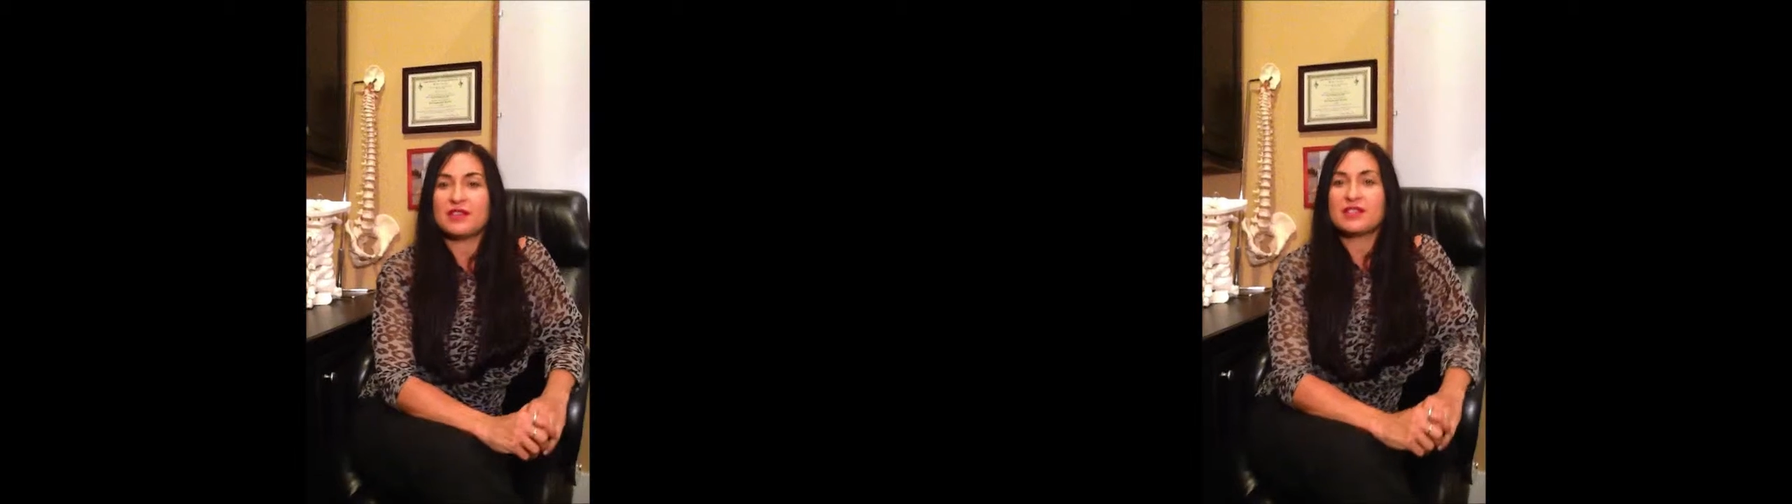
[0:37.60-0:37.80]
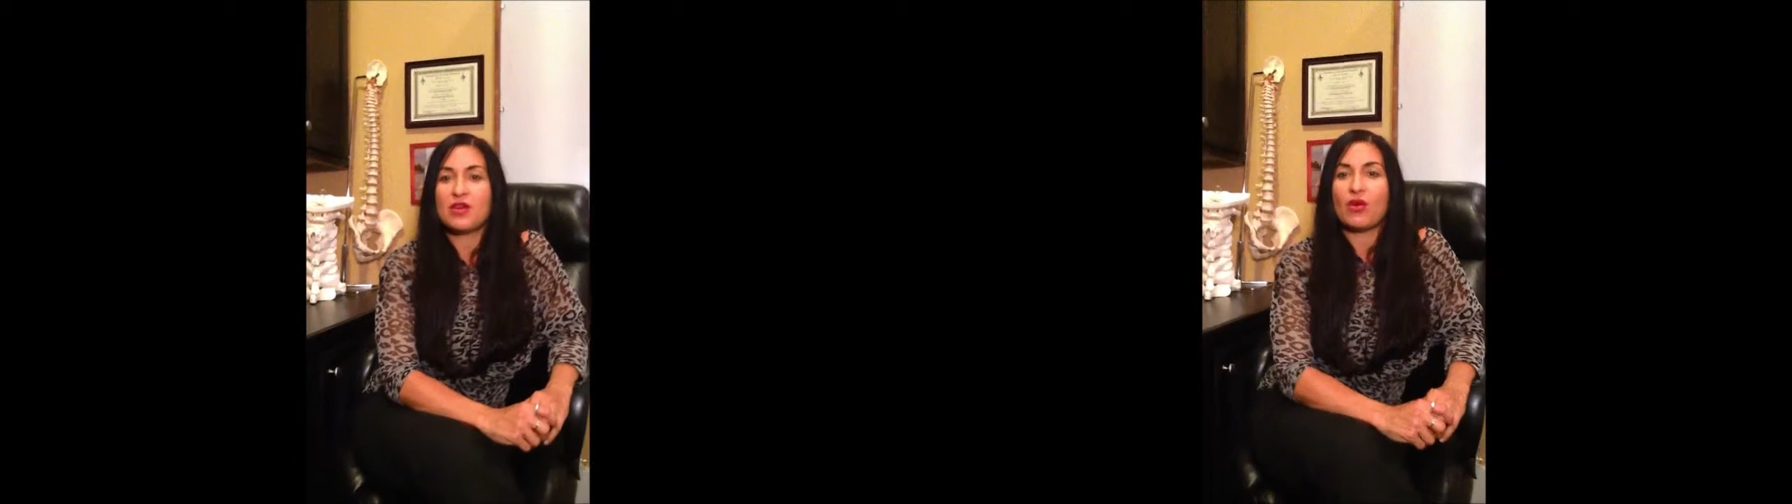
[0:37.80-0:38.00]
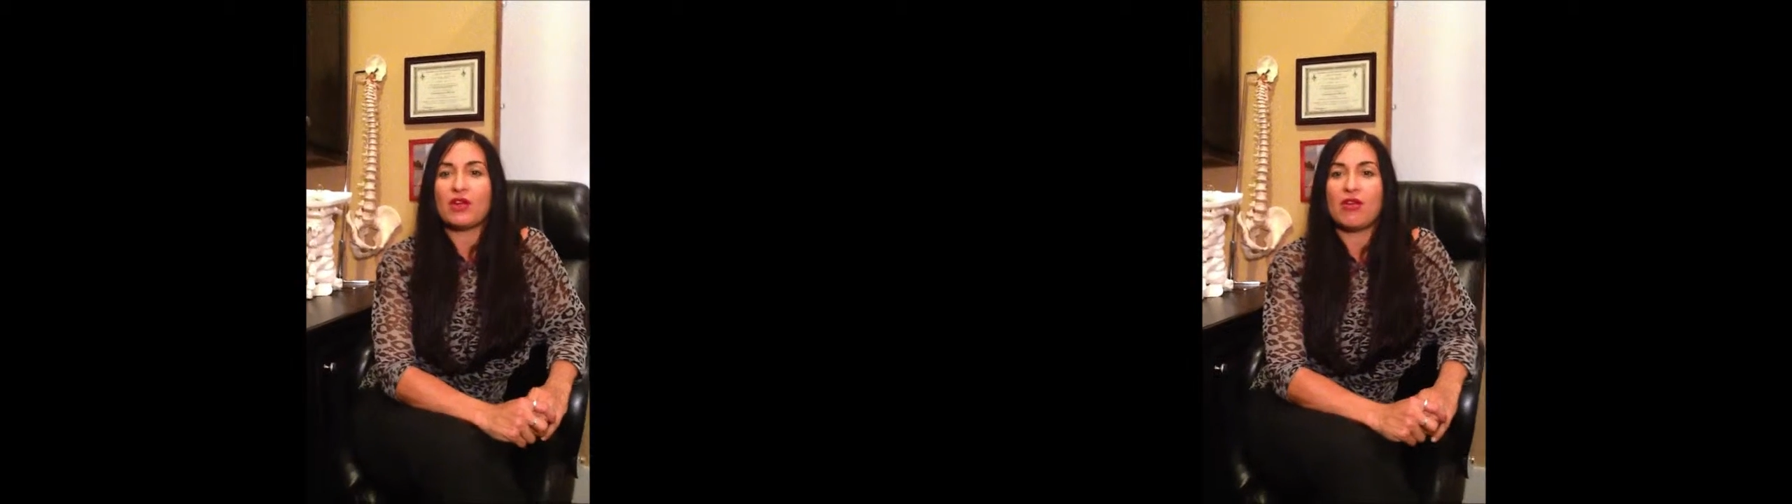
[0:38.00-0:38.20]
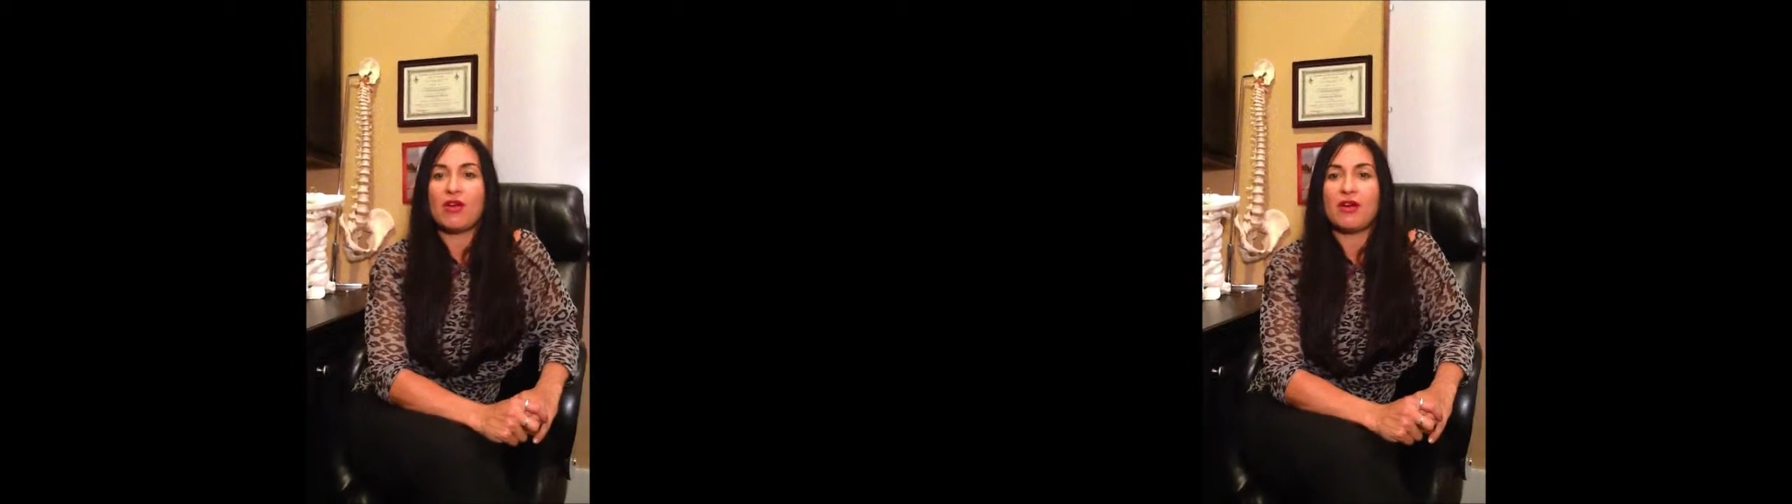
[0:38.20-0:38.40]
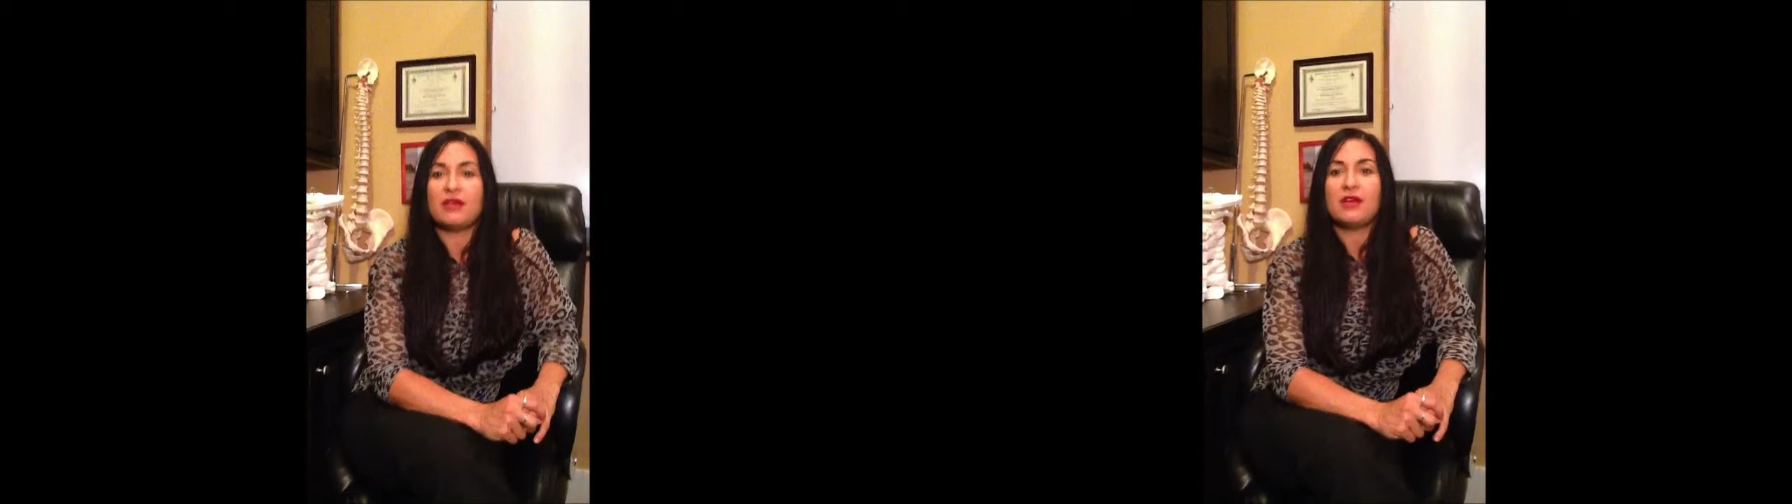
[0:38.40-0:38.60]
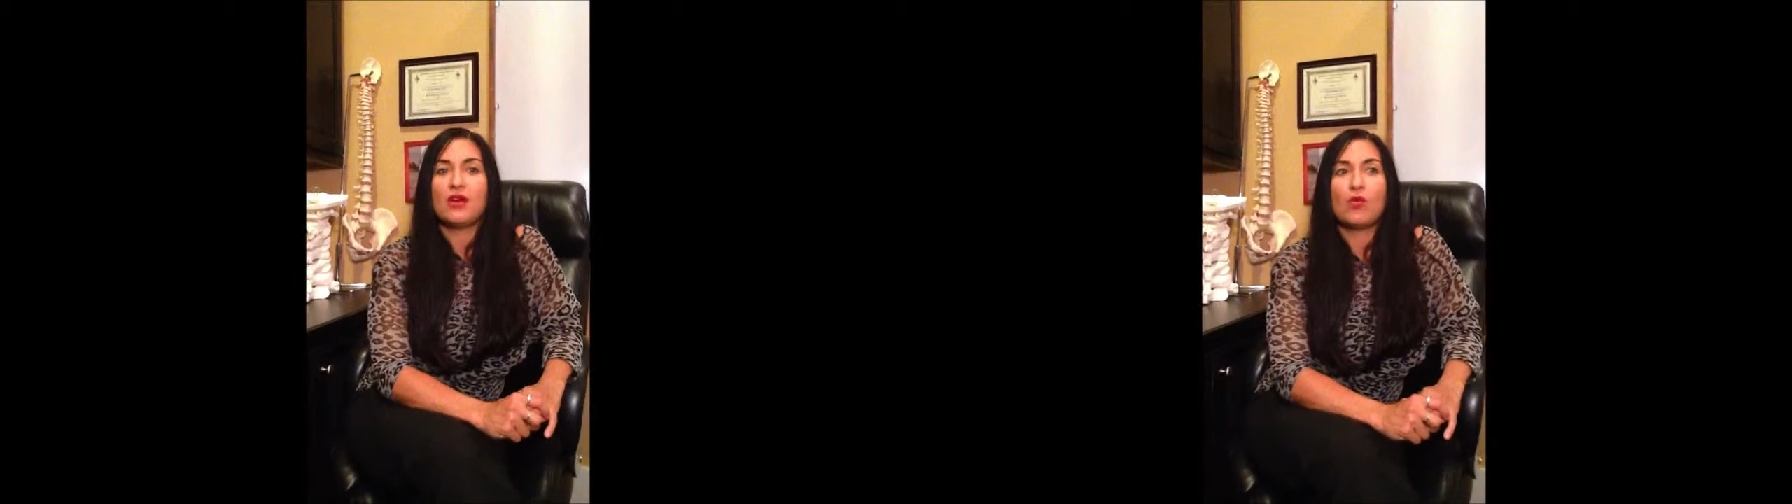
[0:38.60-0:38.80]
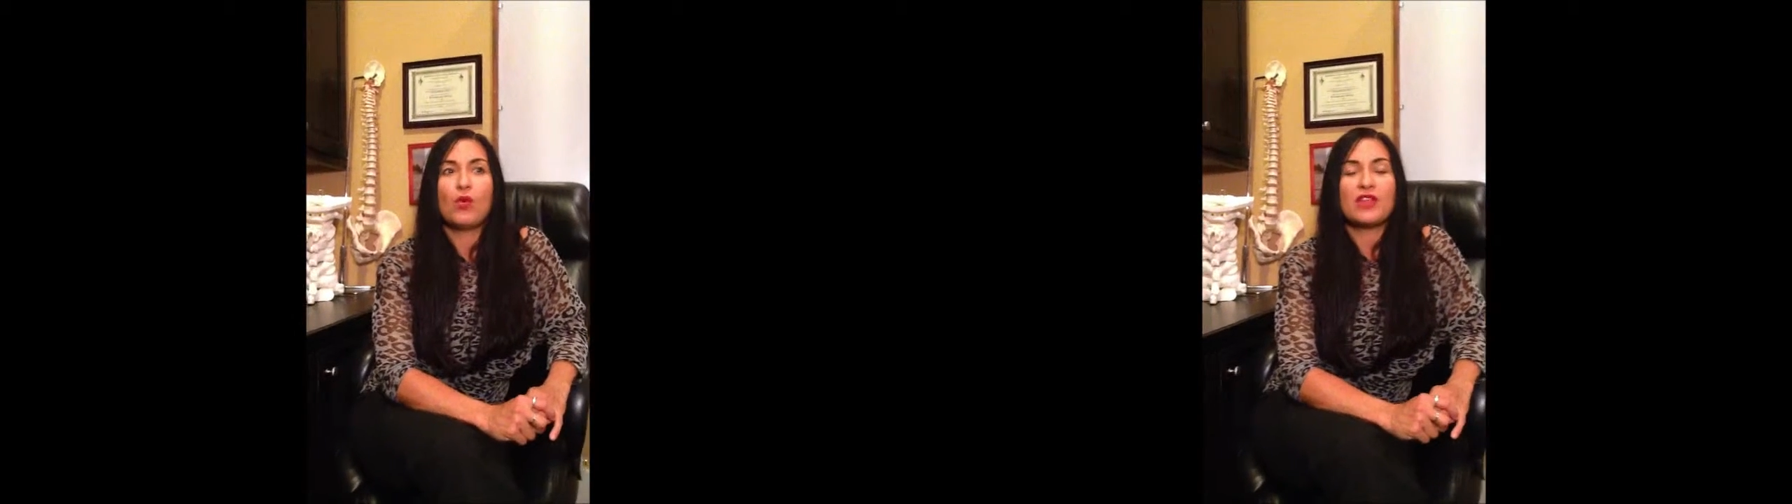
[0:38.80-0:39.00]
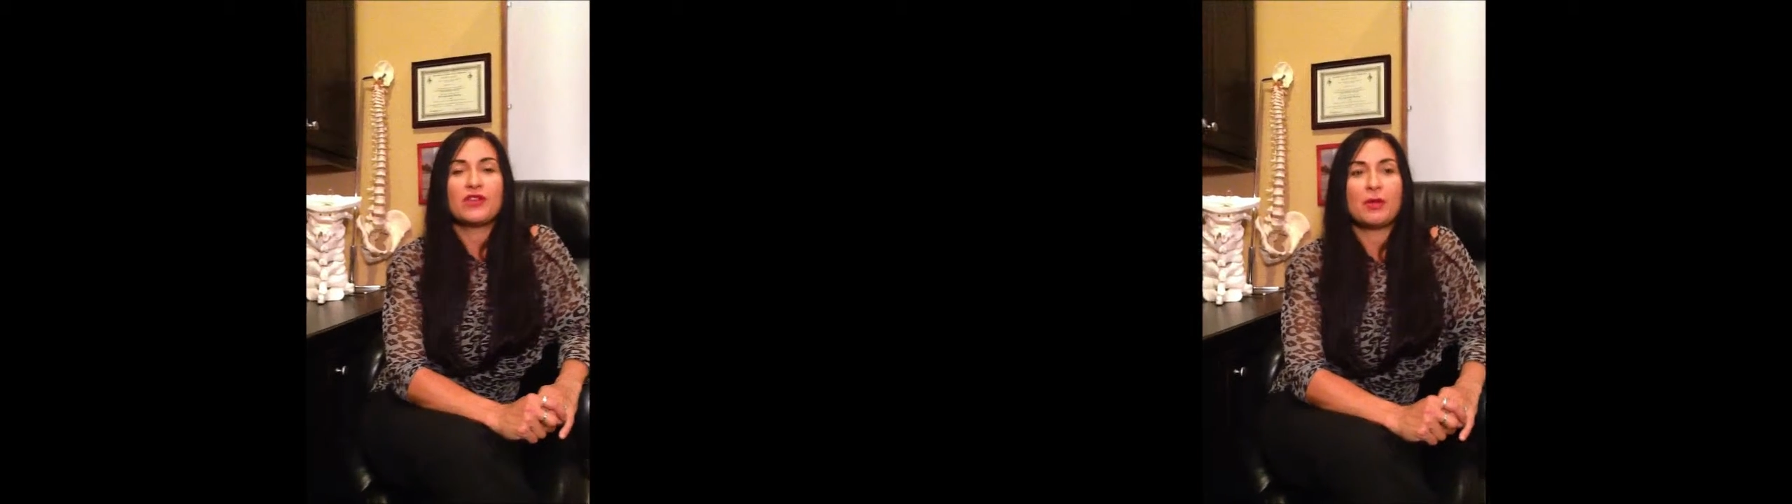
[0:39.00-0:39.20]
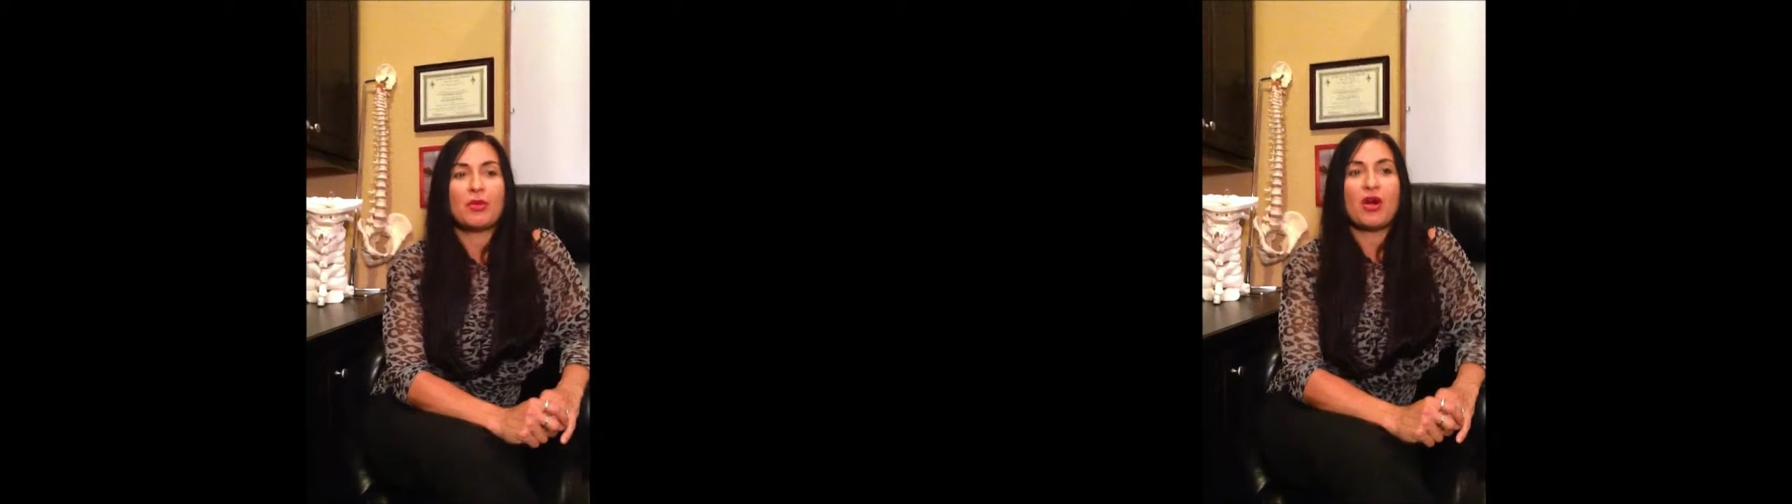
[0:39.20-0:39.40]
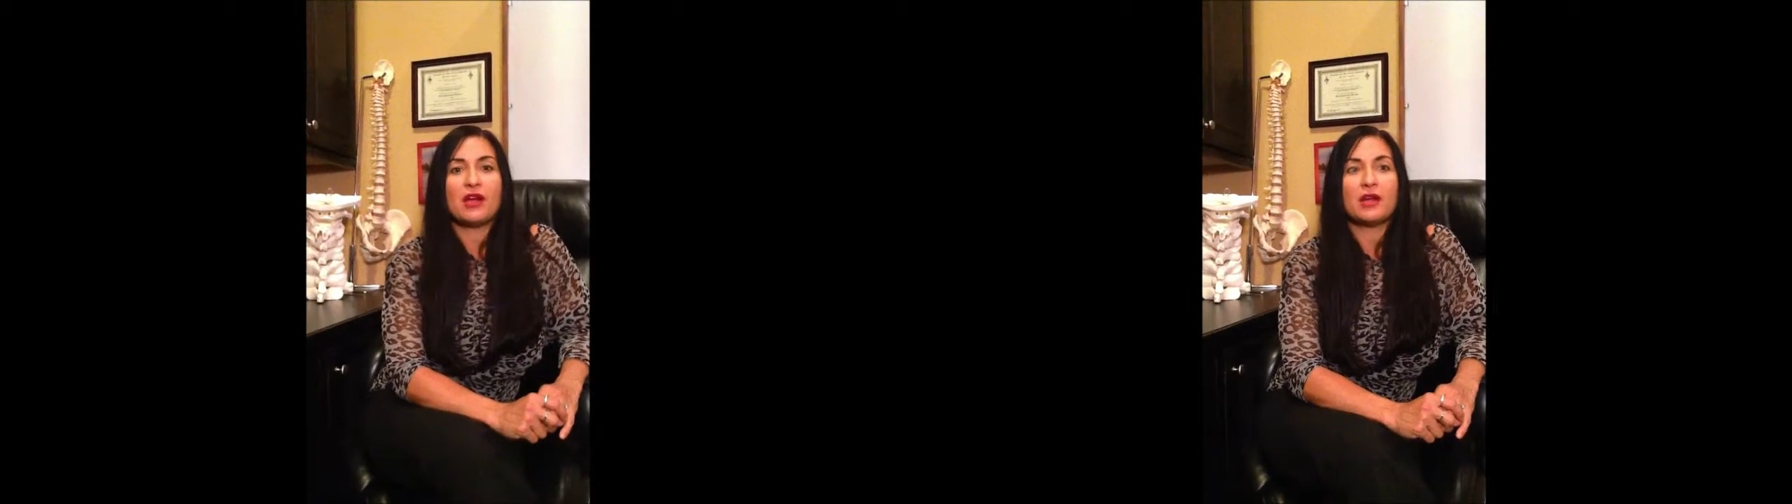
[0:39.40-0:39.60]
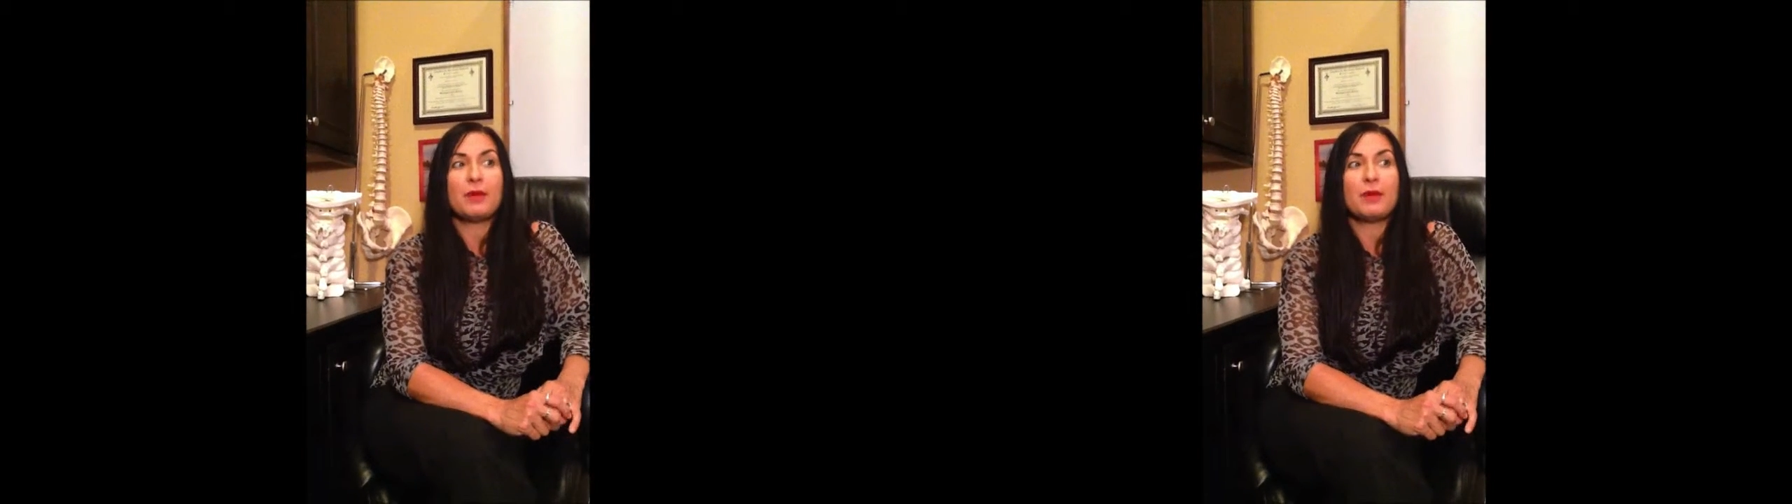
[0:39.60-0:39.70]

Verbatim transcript: that's going on with our product.